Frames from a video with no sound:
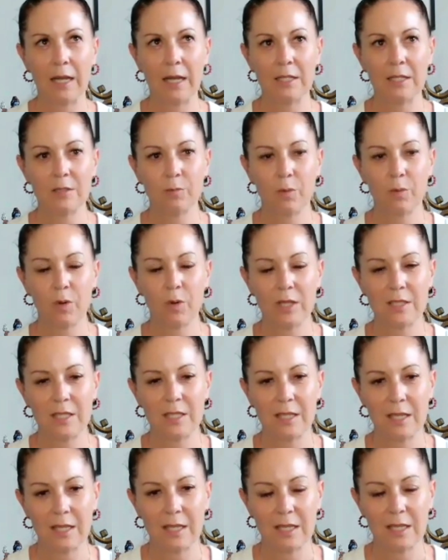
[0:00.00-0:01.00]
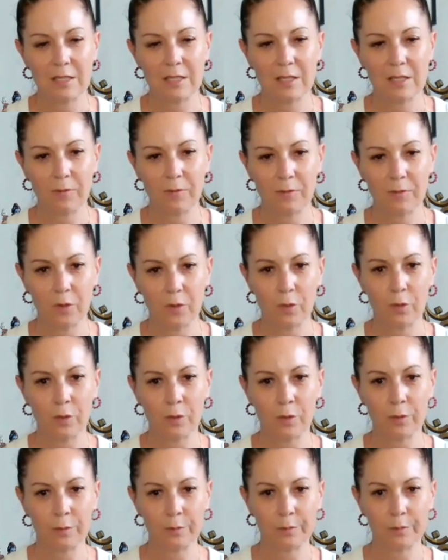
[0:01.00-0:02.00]
and it's pressing against the
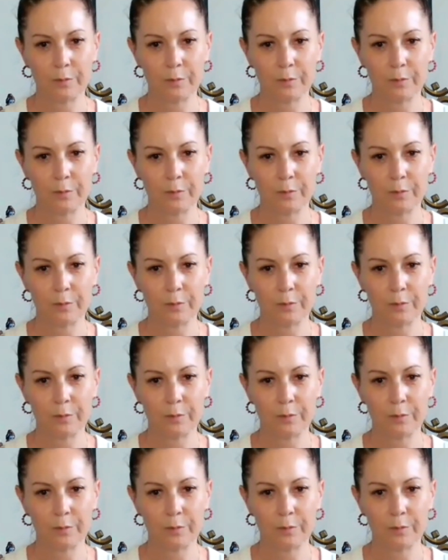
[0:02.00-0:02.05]
floor.